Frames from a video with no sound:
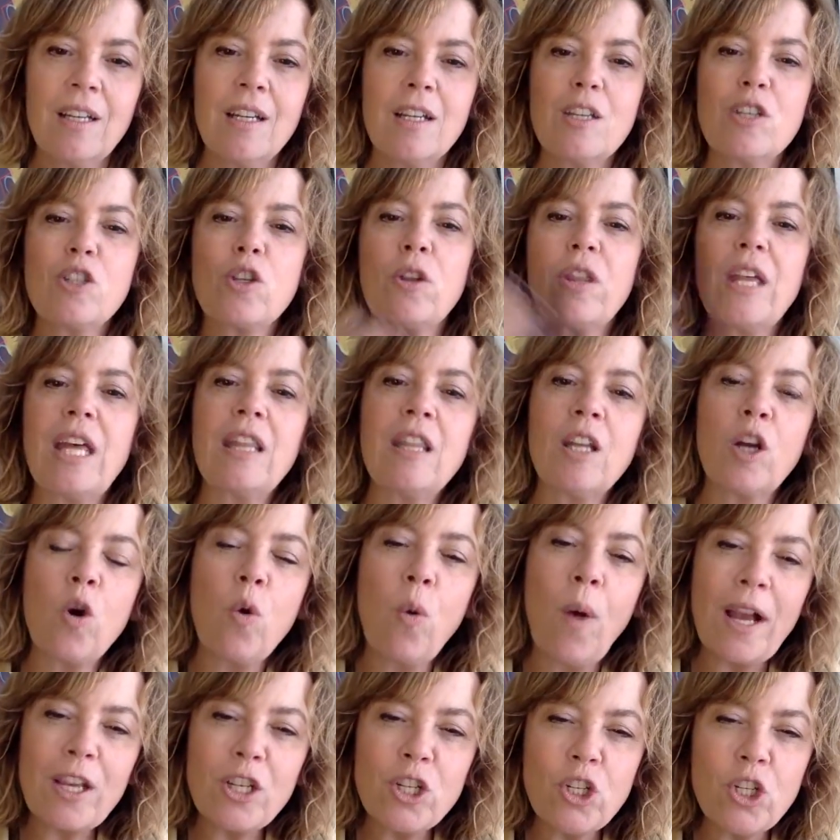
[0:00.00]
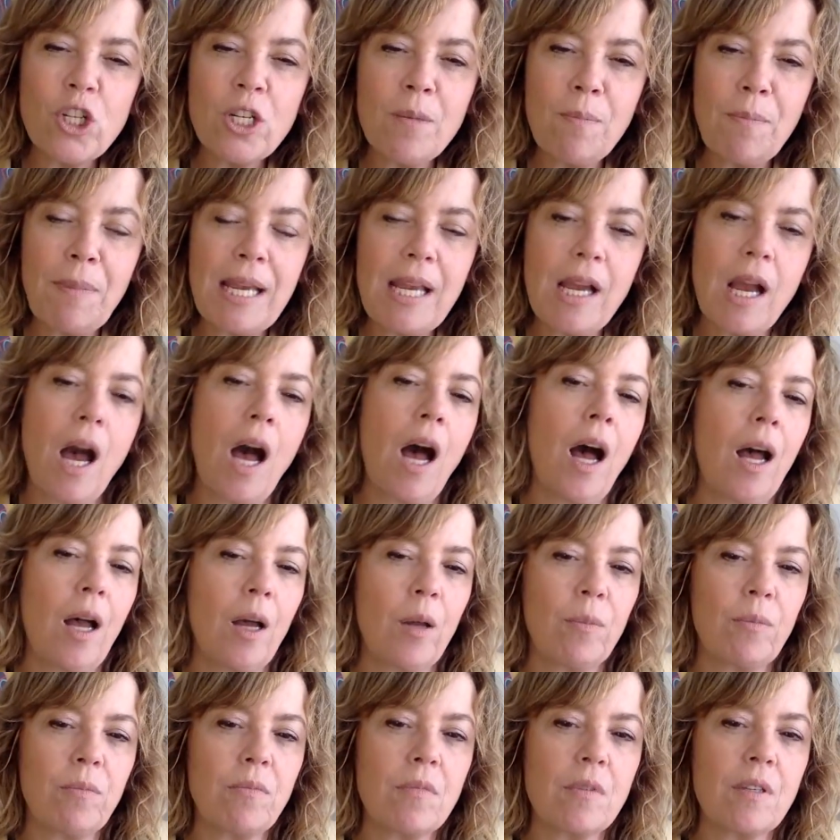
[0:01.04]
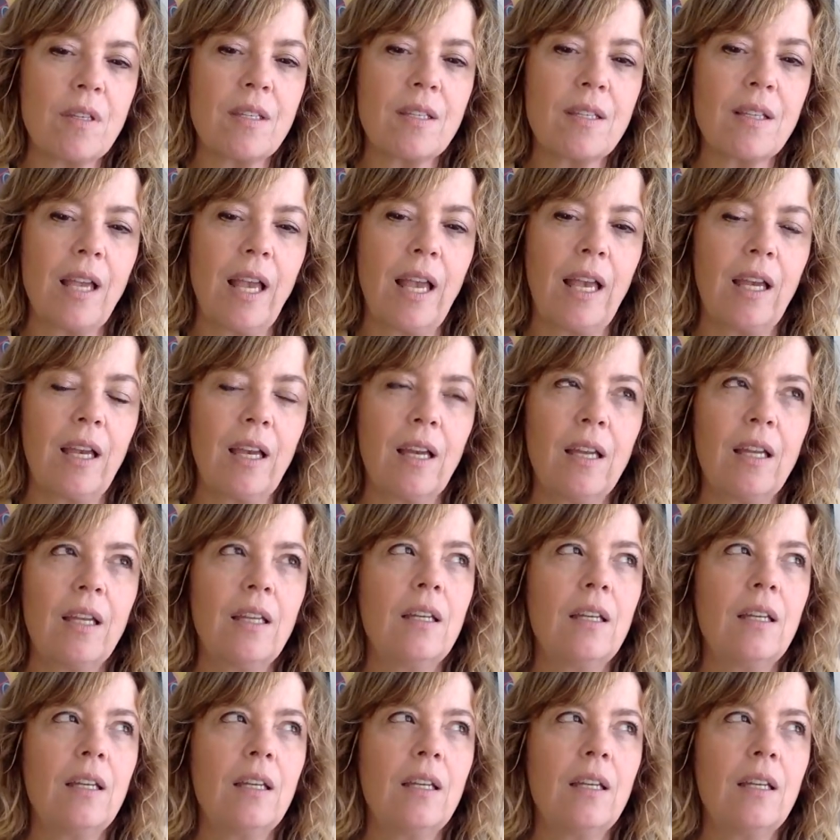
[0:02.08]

So then the question becomes like,